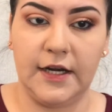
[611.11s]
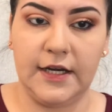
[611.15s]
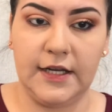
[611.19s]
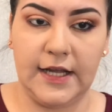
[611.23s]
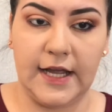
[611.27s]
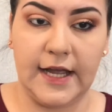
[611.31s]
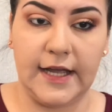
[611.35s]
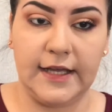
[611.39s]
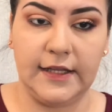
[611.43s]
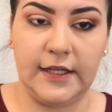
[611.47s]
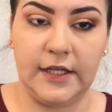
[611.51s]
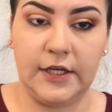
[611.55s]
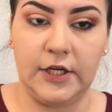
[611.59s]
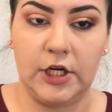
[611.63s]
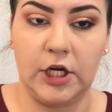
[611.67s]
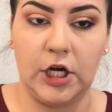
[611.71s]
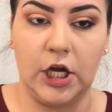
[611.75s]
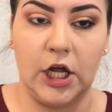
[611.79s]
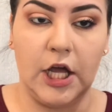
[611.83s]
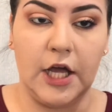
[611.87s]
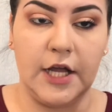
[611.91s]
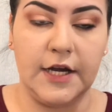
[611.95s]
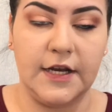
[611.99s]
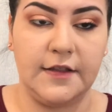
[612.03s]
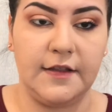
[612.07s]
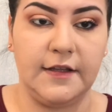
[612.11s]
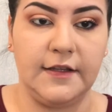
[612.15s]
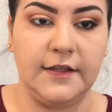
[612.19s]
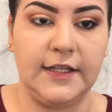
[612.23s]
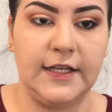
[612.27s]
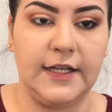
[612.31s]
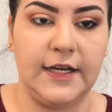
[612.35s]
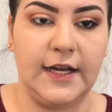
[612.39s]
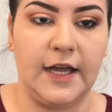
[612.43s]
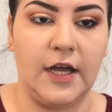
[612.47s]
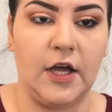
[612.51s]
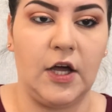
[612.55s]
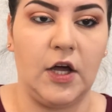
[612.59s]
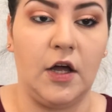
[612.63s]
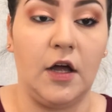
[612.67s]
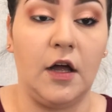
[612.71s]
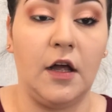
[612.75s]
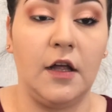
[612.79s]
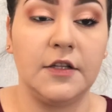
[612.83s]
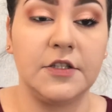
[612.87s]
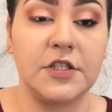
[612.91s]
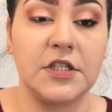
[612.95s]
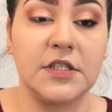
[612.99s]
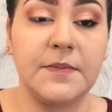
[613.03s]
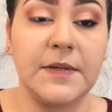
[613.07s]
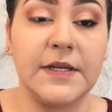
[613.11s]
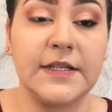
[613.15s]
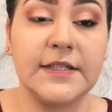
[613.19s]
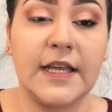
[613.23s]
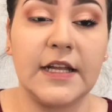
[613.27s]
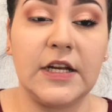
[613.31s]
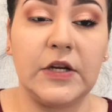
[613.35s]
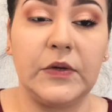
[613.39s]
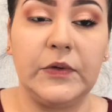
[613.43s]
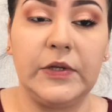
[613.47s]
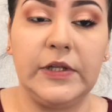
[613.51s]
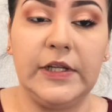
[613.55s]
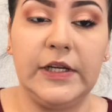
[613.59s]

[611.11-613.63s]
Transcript: any eyeliner on the lid at all, just because I don't,